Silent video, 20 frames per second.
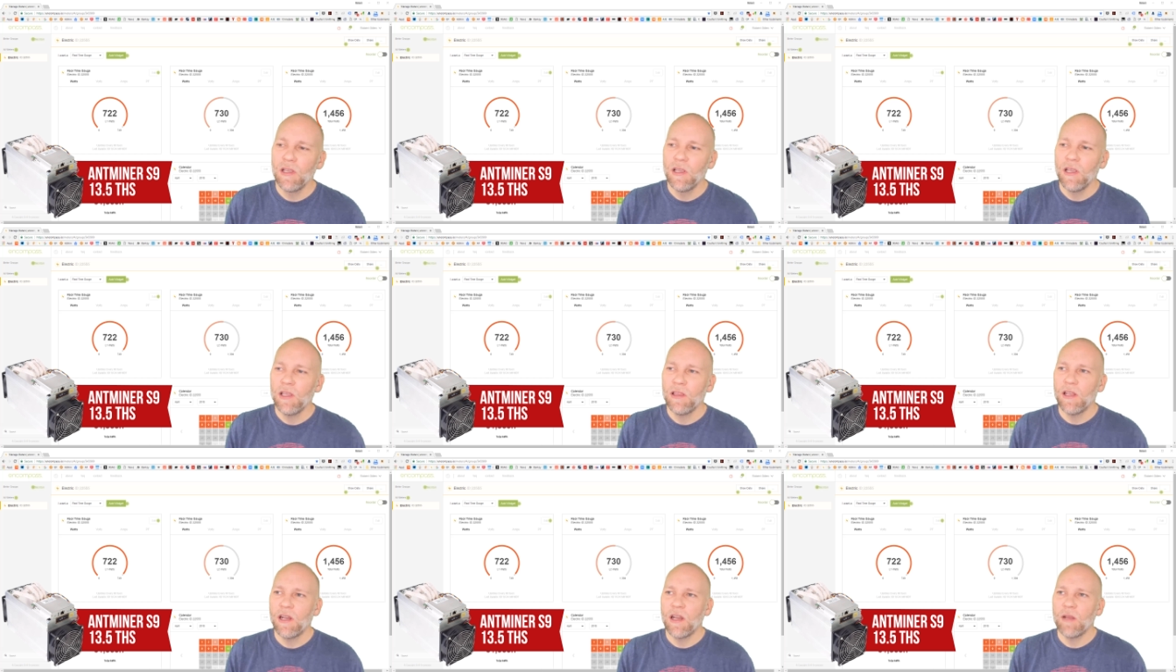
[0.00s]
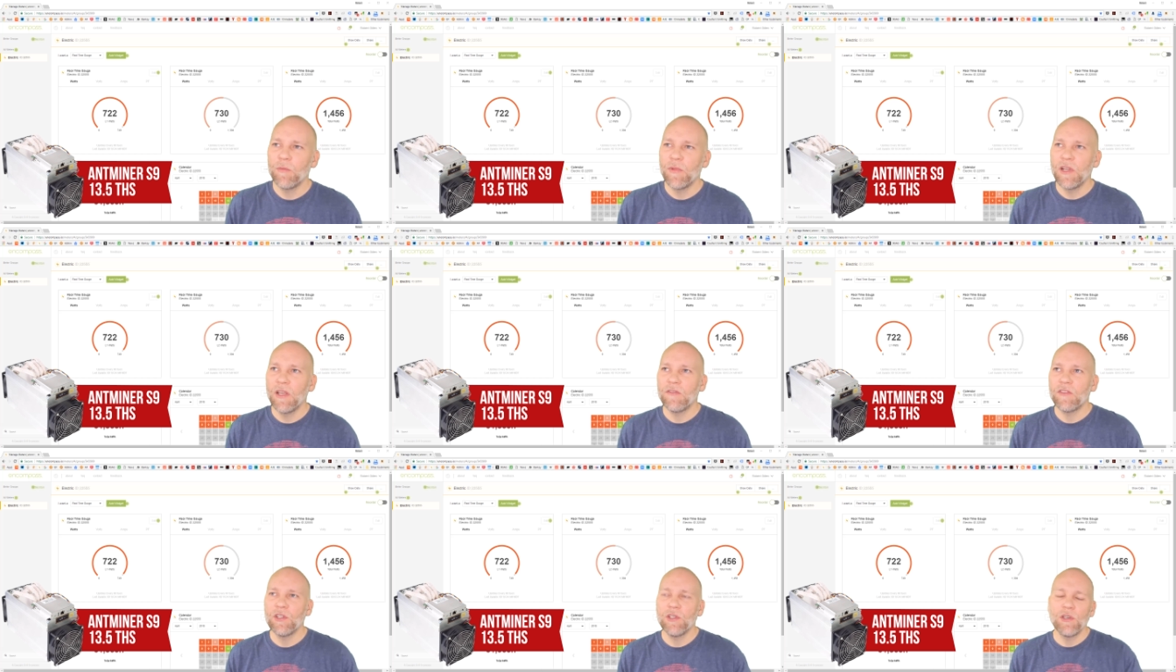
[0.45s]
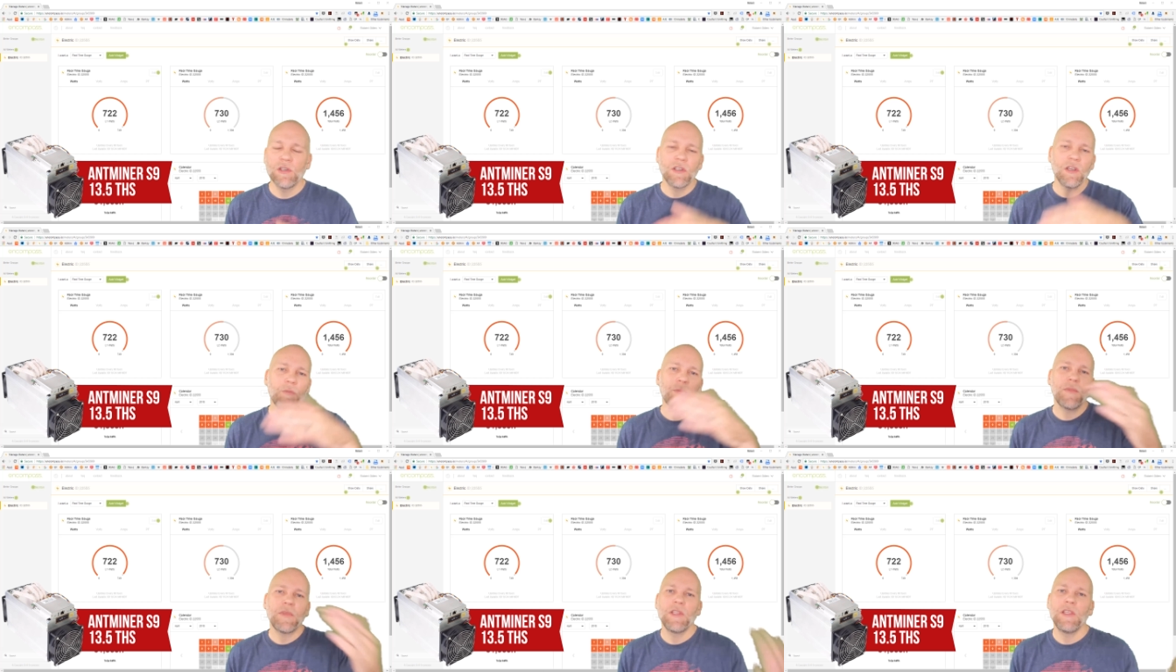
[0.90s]
and then I'm going to have to hook
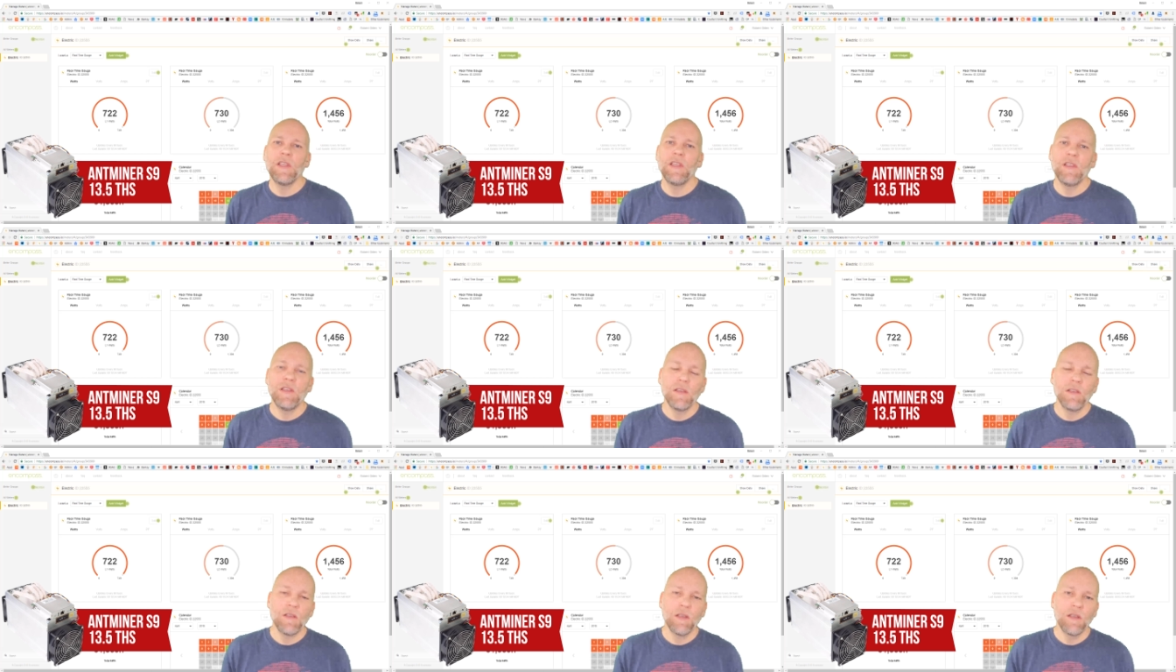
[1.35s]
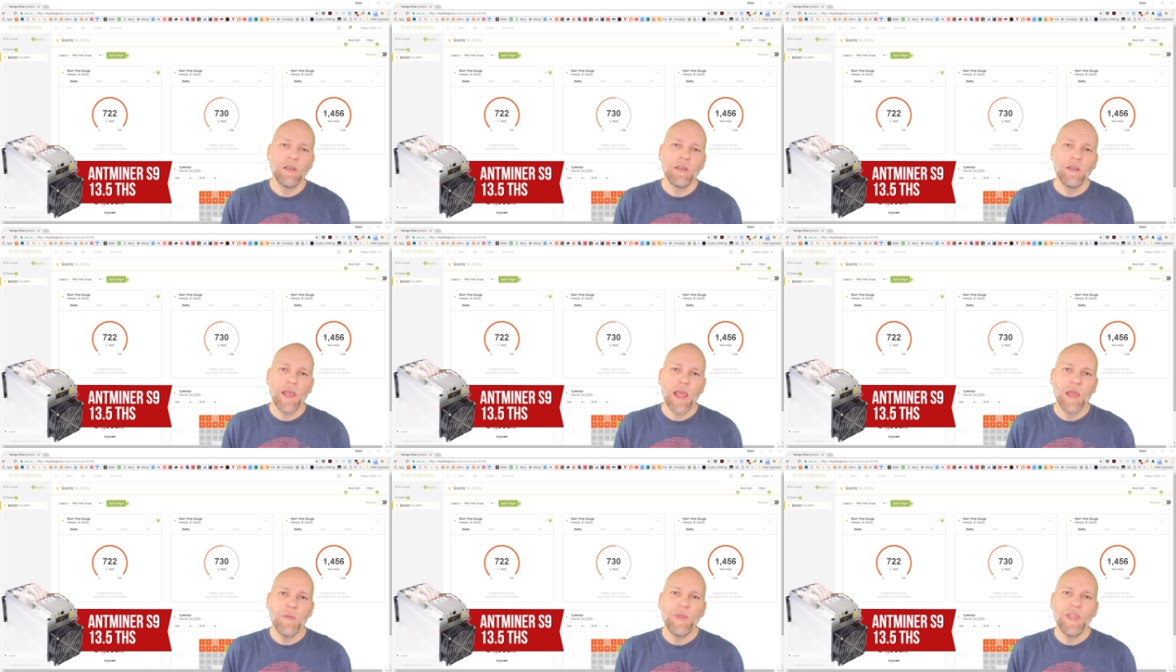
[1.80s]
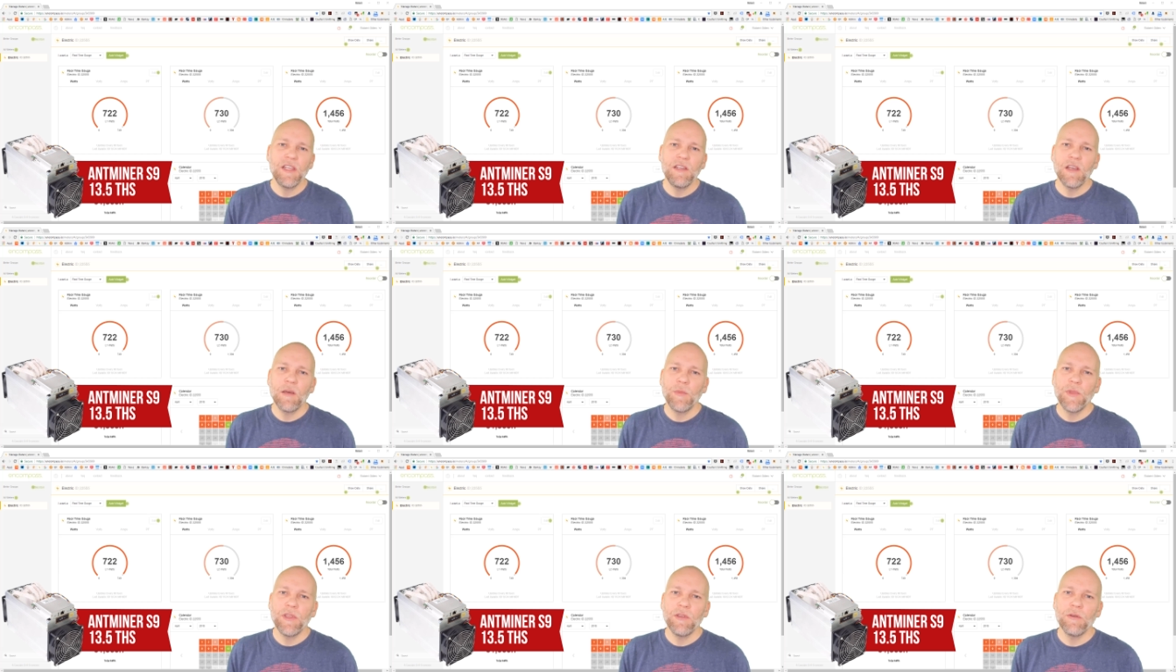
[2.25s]
up the
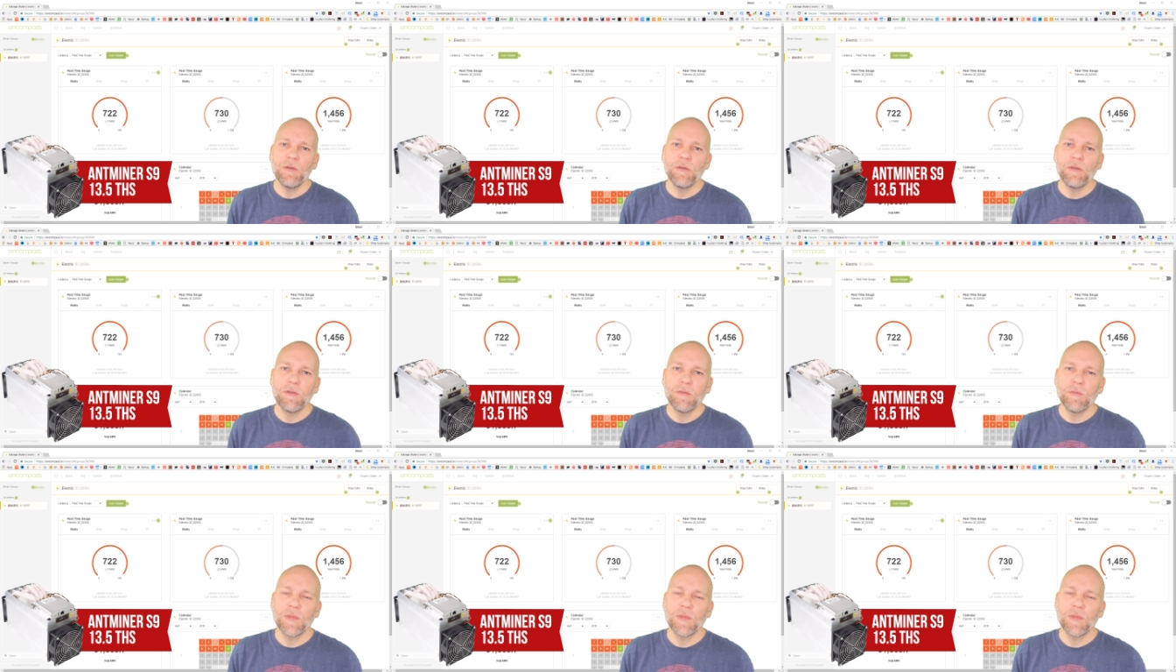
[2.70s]
APW